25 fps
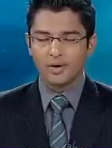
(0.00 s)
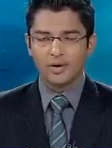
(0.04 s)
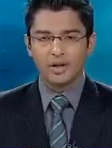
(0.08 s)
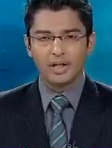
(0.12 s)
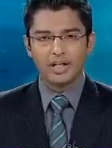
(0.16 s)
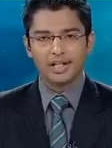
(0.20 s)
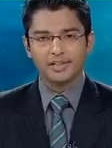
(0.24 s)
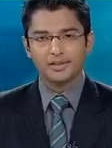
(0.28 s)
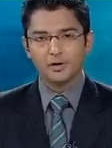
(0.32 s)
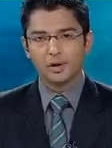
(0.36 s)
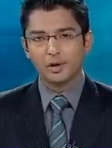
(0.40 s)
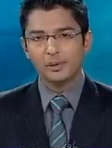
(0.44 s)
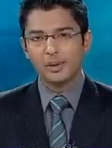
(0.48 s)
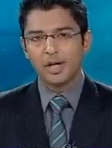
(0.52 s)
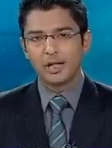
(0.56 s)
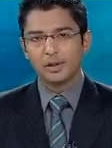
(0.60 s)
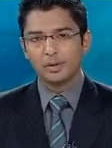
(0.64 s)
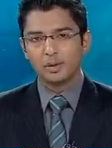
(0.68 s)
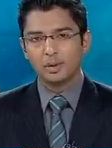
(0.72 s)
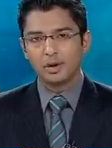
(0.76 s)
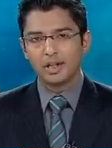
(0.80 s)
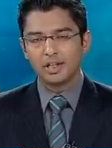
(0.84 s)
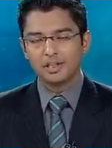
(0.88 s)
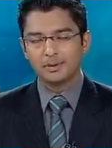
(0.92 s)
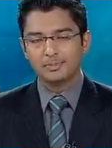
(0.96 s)
All right, let's go
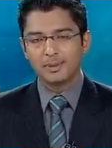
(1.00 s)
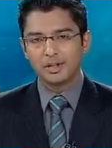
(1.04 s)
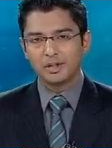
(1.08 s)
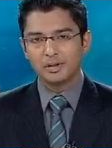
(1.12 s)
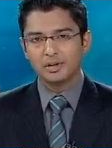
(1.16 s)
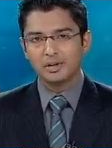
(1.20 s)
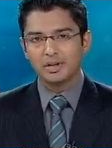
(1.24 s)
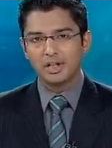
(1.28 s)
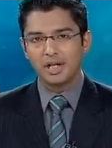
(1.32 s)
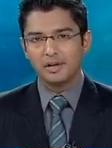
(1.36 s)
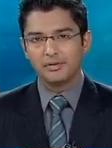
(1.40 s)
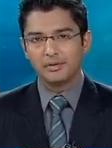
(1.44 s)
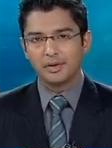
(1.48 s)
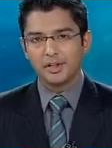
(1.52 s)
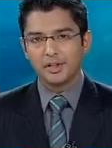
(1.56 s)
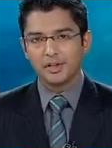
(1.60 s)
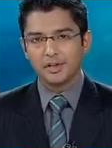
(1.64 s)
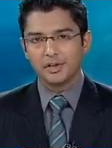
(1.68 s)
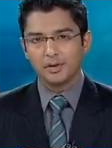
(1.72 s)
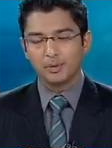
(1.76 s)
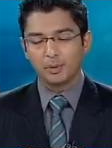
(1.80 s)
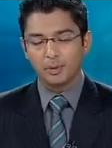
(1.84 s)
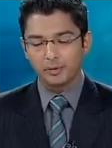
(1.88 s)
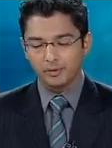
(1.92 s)
back to our special coverage.